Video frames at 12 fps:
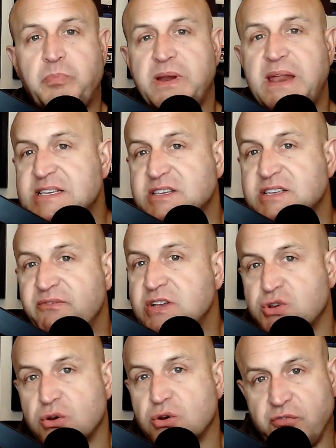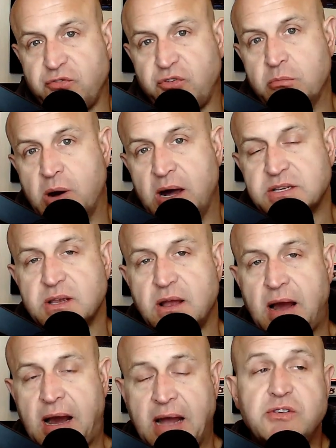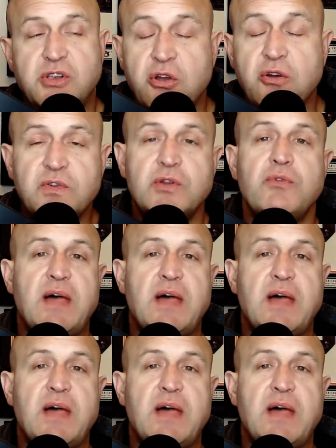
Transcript: But he hasn't ventured off too much. I do view